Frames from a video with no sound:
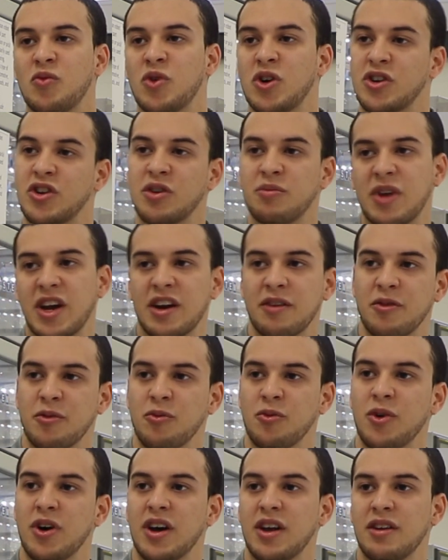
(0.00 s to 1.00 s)
what you're made of
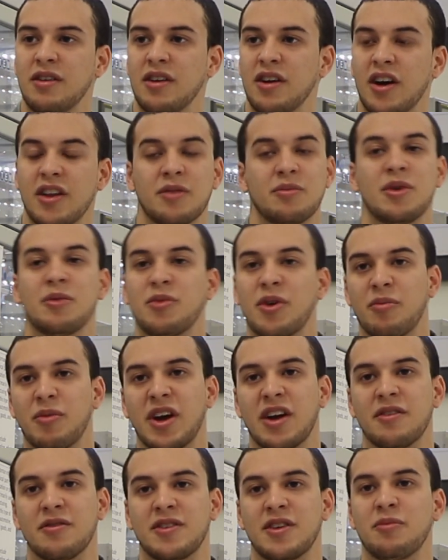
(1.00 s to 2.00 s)
and what other people are
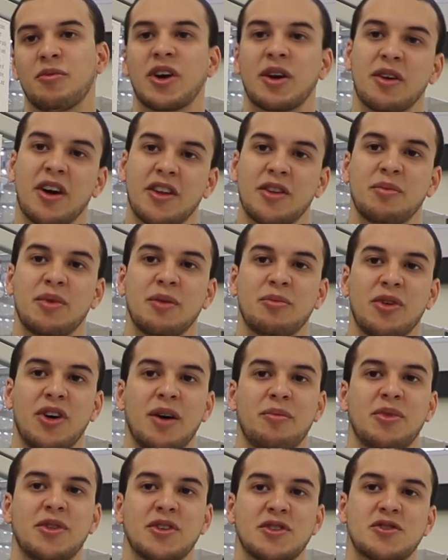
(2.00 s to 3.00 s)
made of, to bring other people
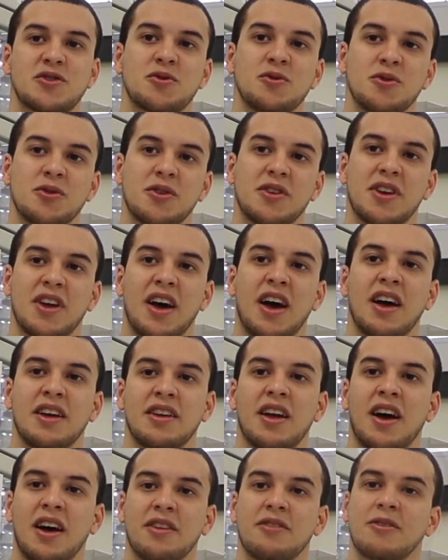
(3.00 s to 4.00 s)
up in this school. And
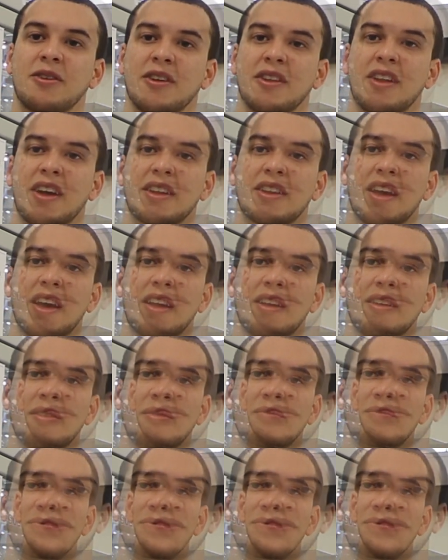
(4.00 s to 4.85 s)
I really like that.